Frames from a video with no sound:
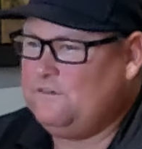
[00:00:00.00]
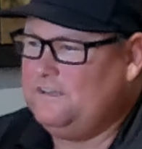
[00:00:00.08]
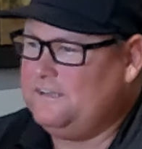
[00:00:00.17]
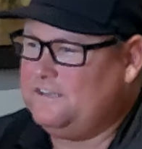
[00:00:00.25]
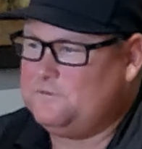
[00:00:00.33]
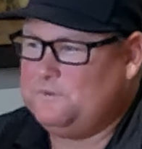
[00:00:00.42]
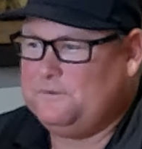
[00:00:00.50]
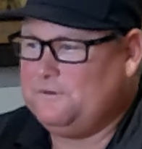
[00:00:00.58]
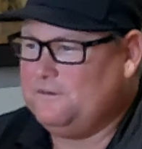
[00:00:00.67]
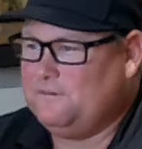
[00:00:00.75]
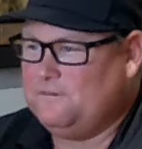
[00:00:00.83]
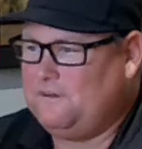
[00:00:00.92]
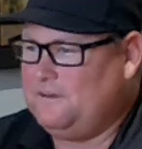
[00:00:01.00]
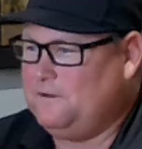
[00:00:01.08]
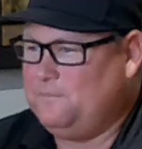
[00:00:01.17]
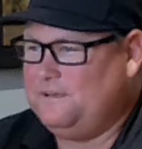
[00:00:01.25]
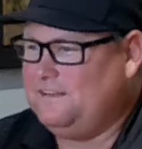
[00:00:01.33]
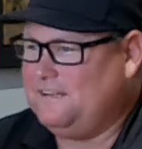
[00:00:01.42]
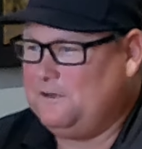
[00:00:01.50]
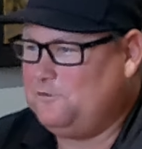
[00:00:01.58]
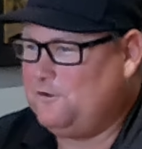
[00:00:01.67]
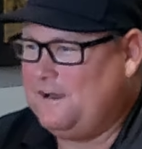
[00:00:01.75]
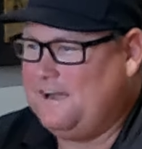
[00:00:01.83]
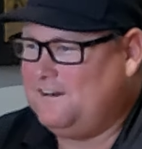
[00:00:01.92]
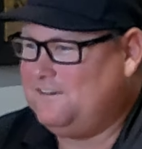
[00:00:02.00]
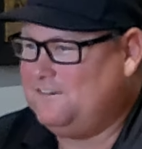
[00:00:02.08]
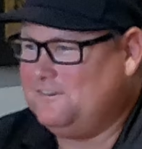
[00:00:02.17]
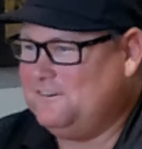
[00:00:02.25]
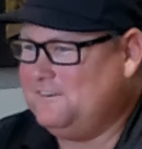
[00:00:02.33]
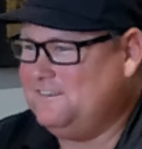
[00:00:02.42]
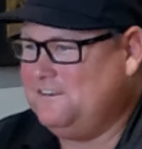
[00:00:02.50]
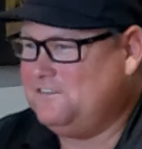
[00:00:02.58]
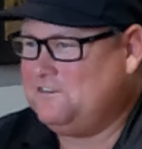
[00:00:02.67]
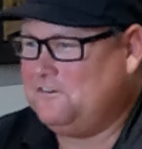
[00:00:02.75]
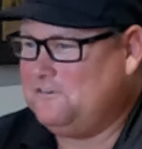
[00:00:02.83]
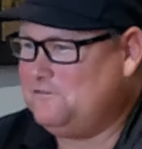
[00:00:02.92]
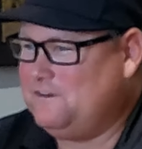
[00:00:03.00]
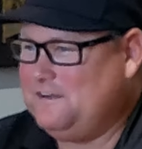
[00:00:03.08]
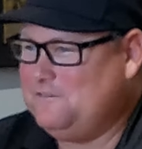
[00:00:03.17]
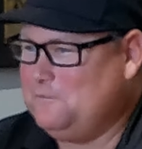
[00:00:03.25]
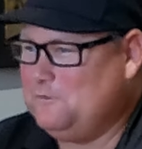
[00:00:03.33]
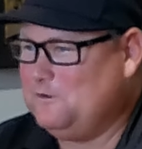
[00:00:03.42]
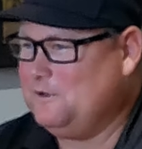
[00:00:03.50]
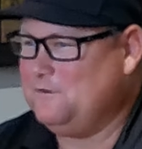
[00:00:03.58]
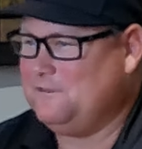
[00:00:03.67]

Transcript: really, because we were on a big loud tractor, and you start at 5 in the morning